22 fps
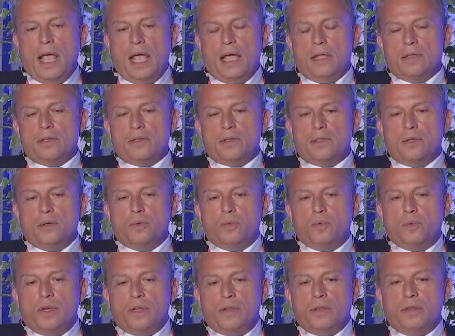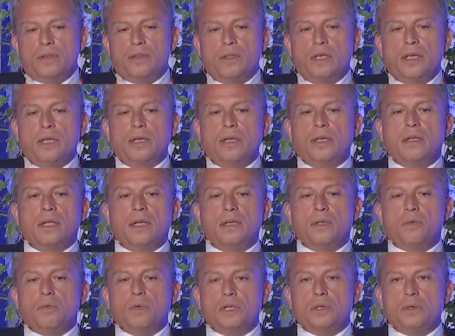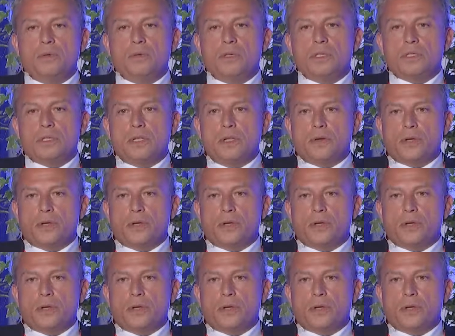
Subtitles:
And so one thing that we do is